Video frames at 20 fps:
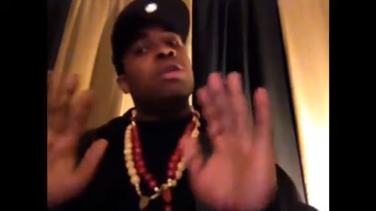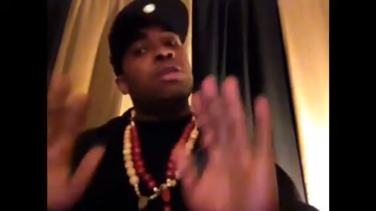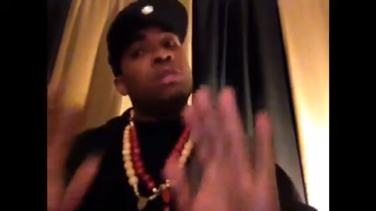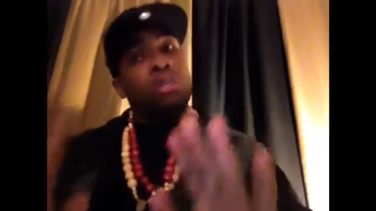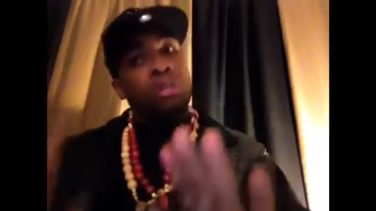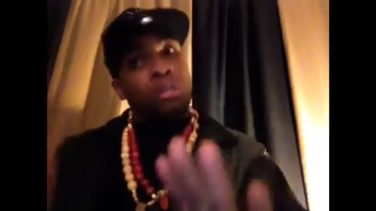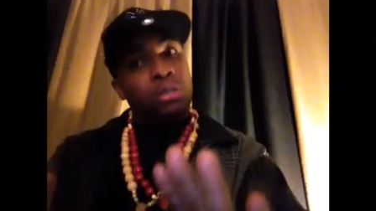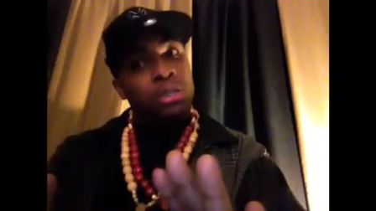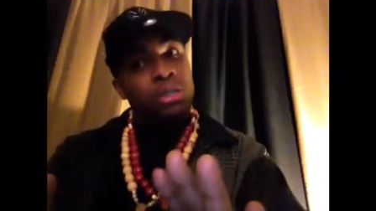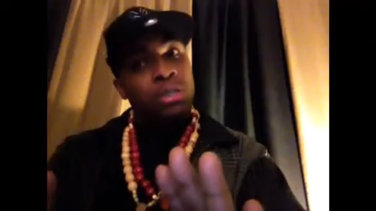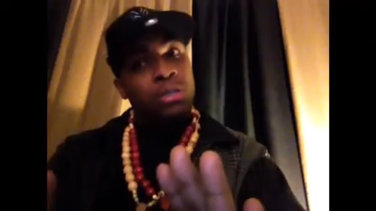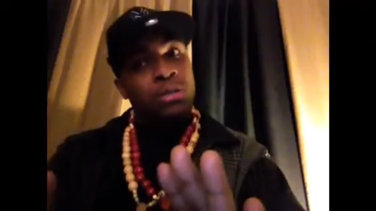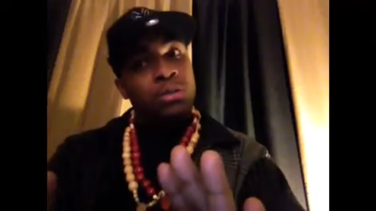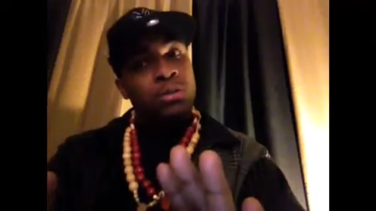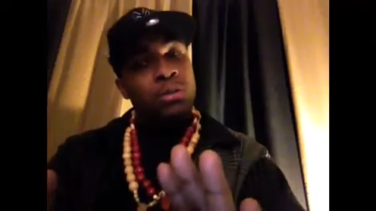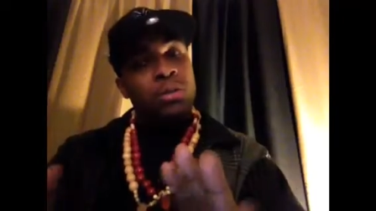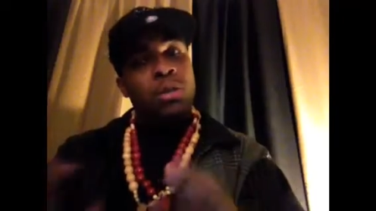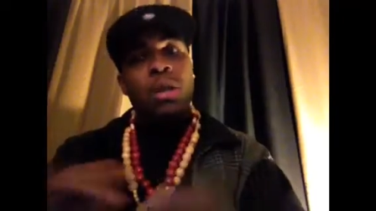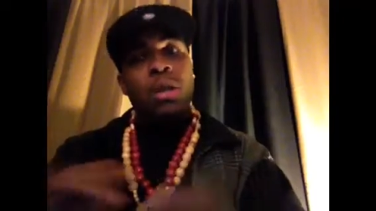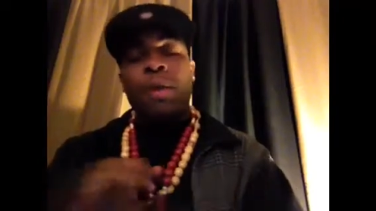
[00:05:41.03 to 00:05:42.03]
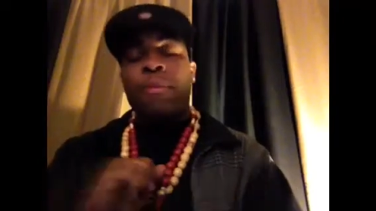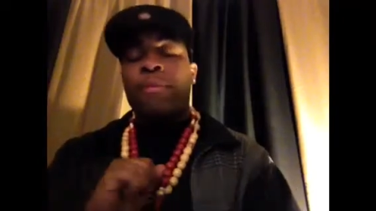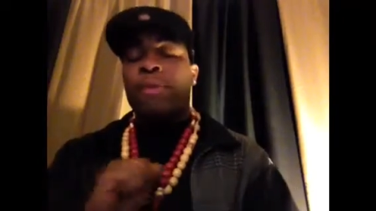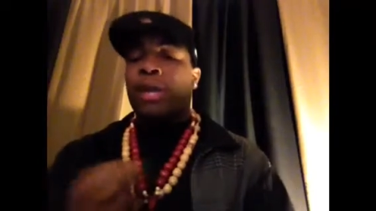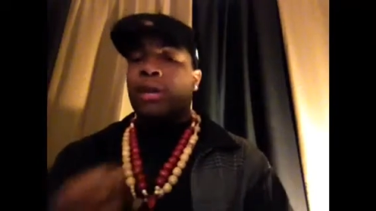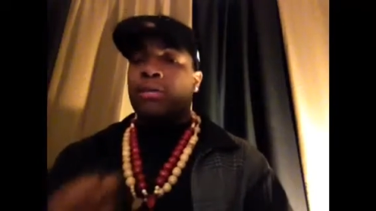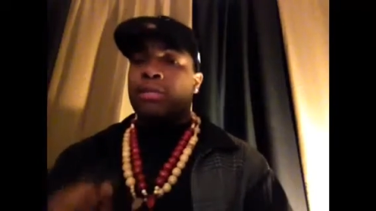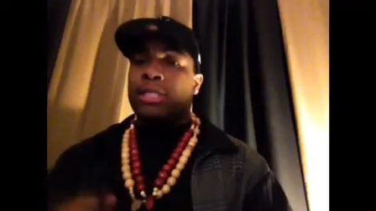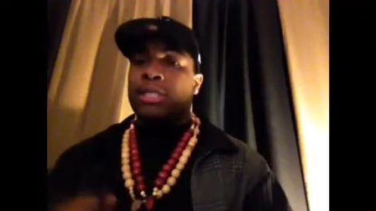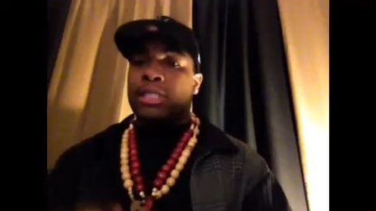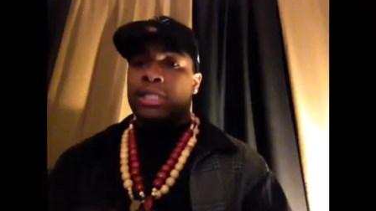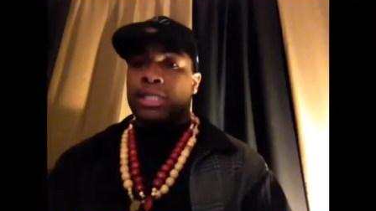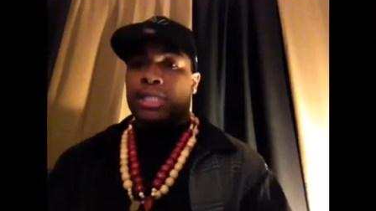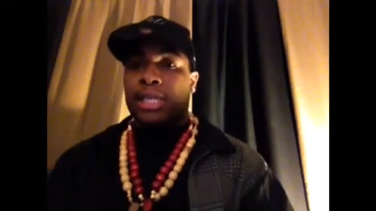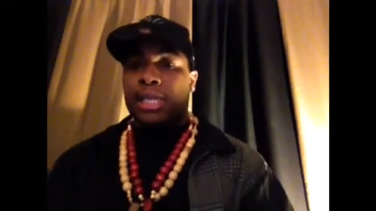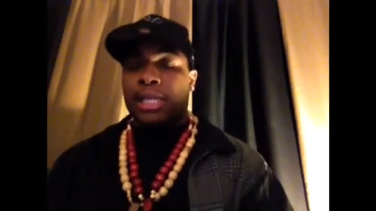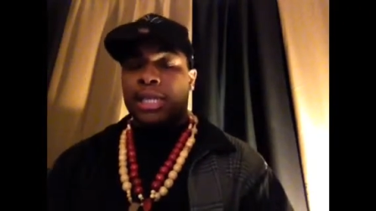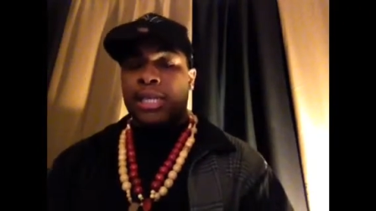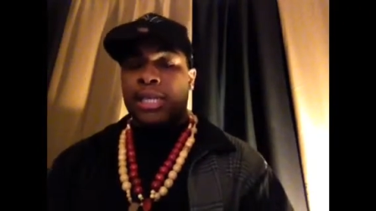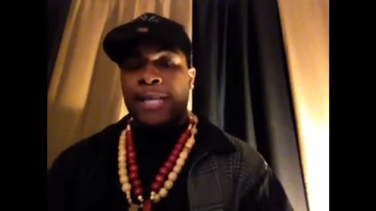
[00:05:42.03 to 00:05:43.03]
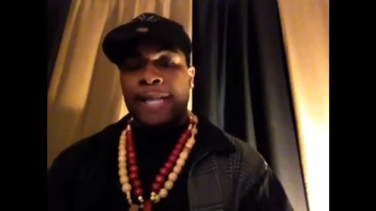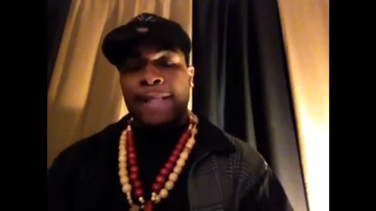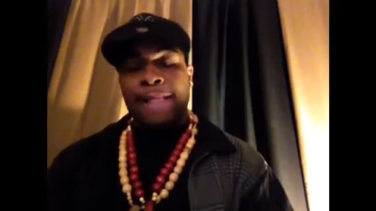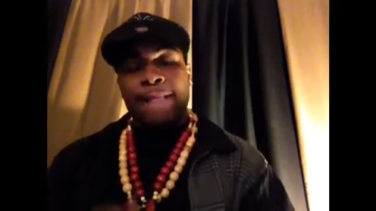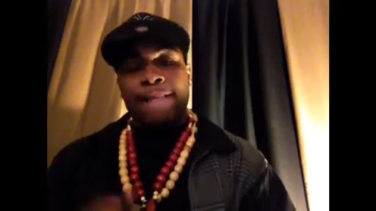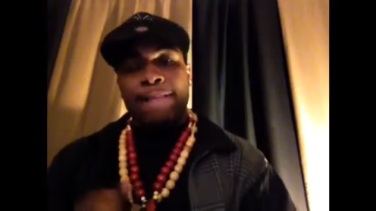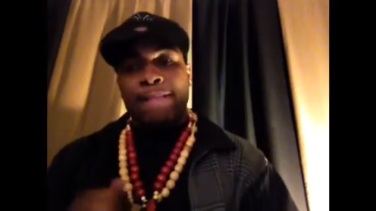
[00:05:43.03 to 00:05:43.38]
do you. But I'm just saying,